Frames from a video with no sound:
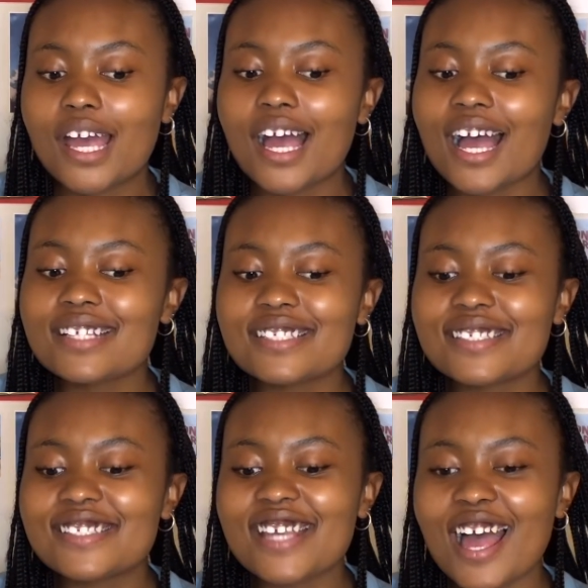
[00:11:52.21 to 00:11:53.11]

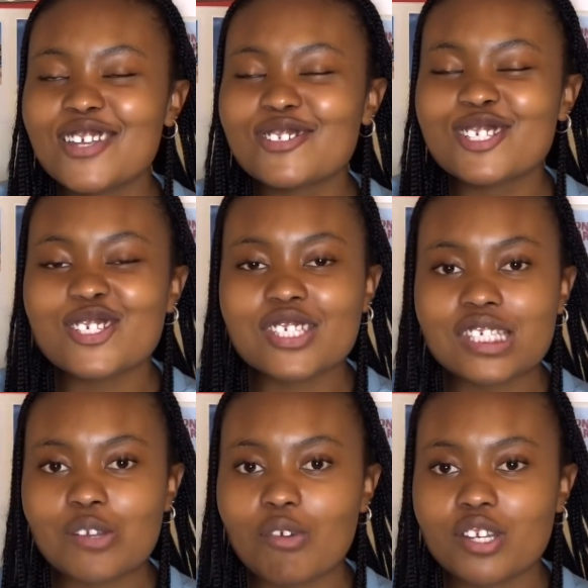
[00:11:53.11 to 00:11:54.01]
You'll just
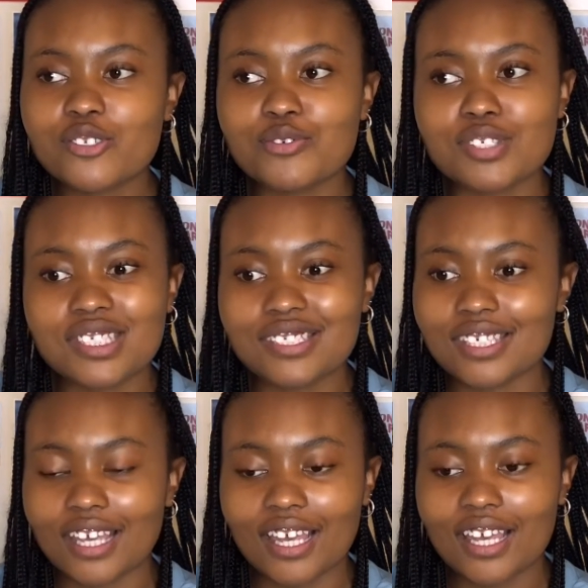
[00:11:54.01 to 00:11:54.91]
see when you see,
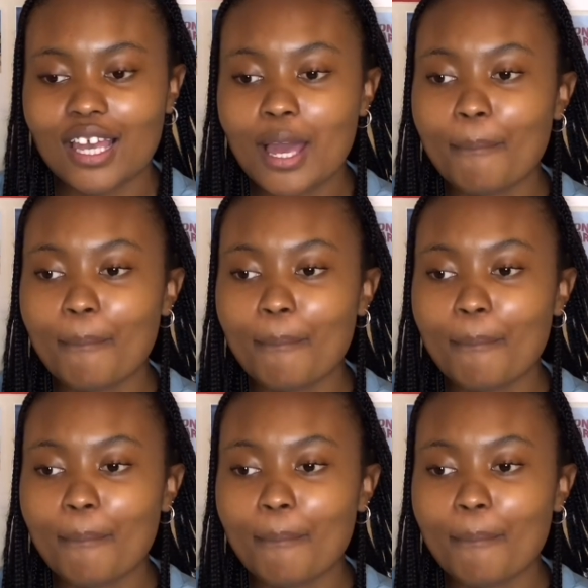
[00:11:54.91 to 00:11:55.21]
hey.